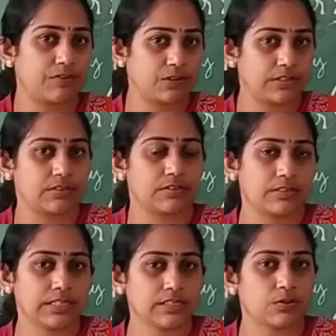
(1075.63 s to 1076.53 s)
If
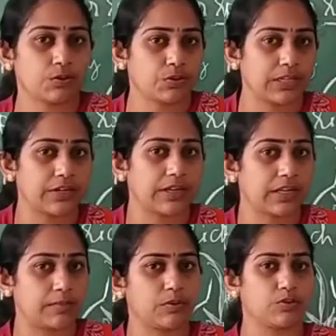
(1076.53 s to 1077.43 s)
you just go through that, you
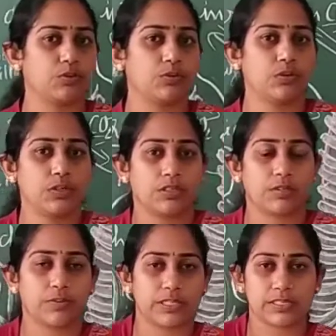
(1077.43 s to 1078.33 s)
can come to know
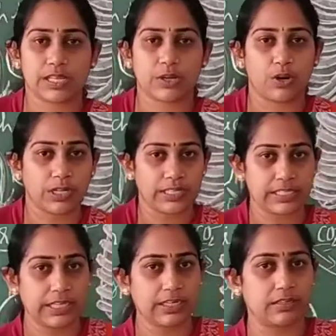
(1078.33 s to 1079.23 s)
the questions are not
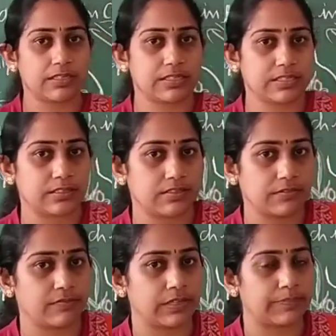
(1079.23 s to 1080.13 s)
easy. It is
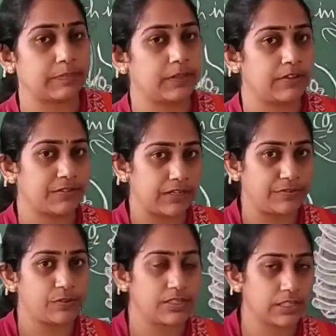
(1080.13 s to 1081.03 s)
a bit of
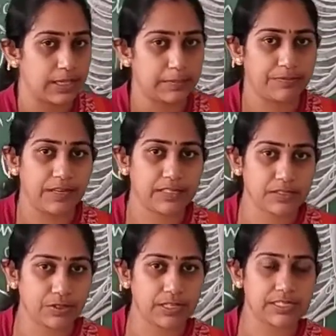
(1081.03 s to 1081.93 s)
confusing type of
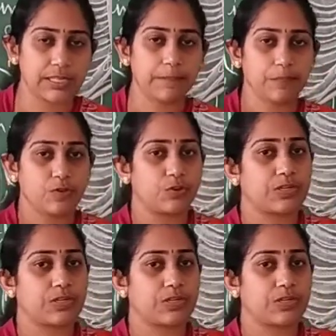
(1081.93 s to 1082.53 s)
answers you can see. So